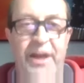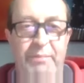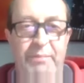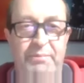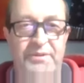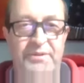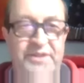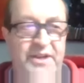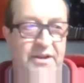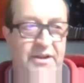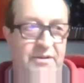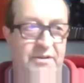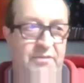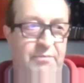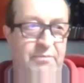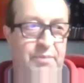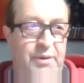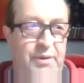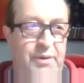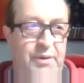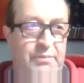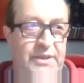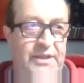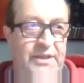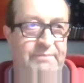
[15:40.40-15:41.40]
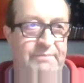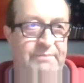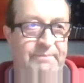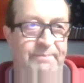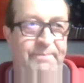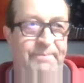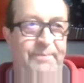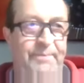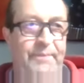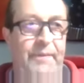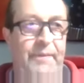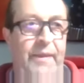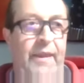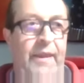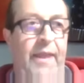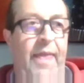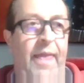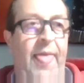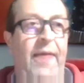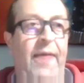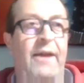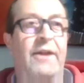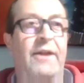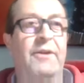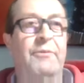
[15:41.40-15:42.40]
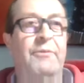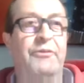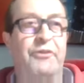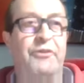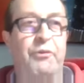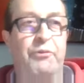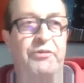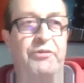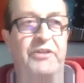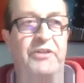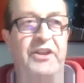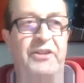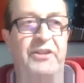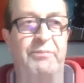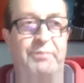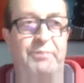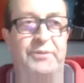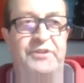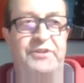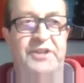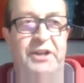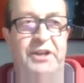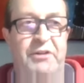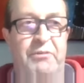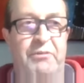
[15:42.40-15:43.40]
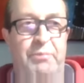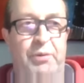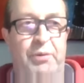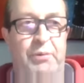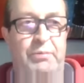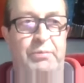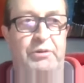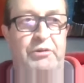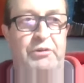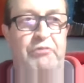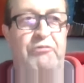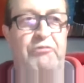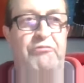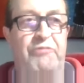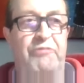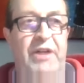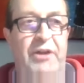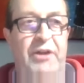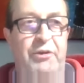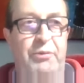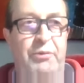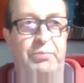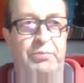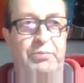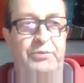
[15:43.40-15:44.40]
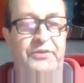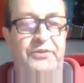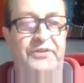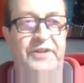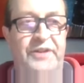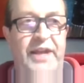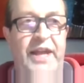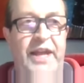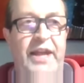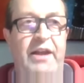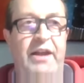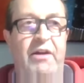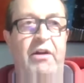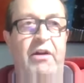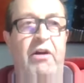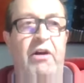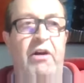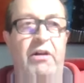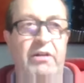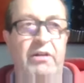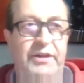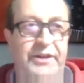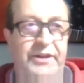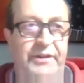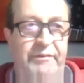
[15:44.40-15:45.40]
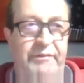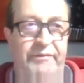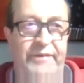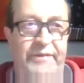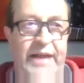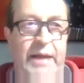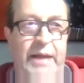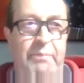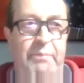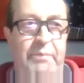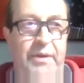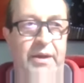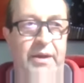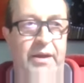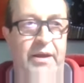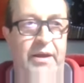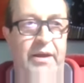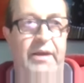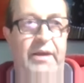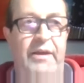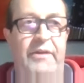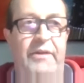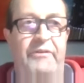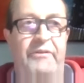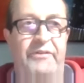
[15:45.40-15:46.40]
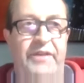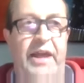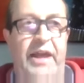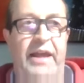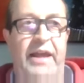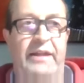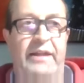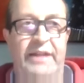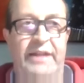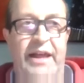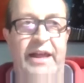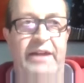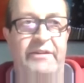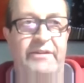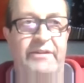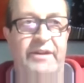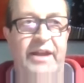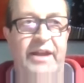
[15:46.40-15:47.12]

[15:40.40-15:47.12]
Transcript: that particular publican. So this particular publican ran up one day, all in the flap, saying that